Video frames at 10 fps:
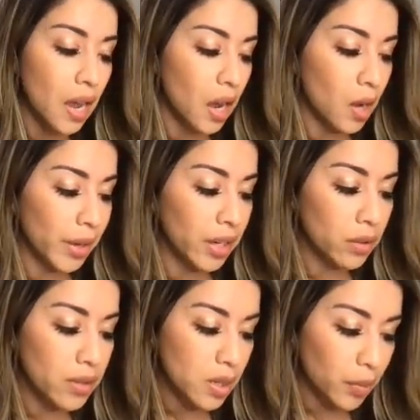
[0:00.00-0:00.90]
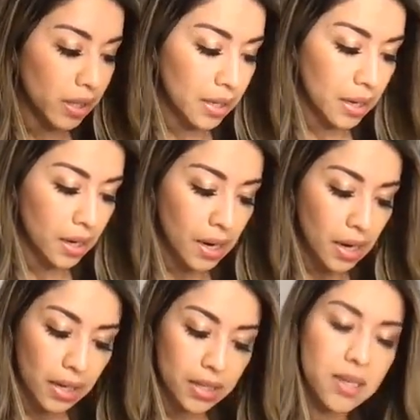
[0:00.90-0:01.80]
And ultimately,
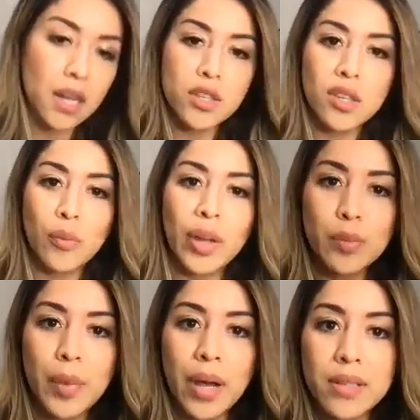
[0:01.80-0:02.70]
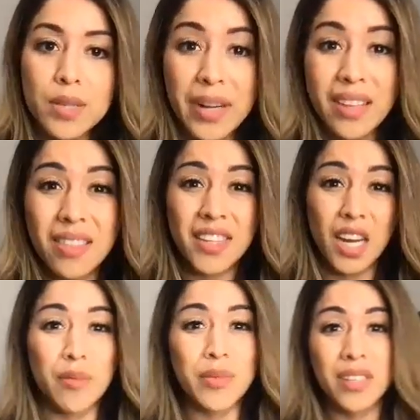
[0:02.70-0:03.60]
it's not so much about spending the
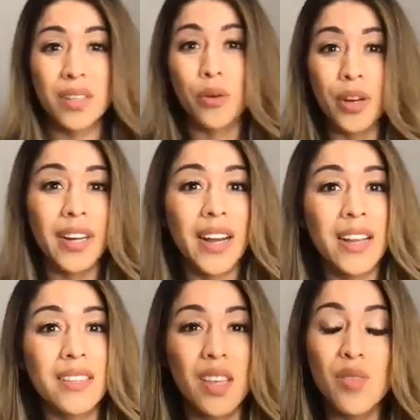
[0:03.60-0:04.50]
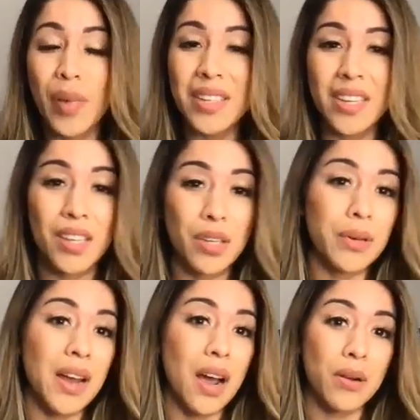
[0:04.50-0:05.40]
time to organize it. It might take you
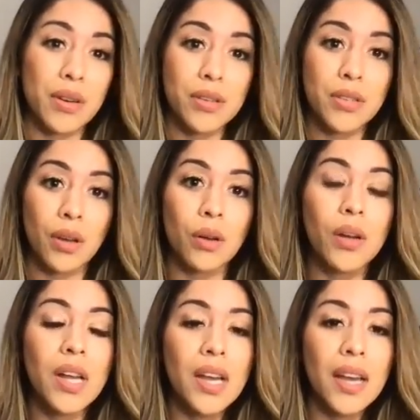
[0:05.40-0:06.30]
an hour or so.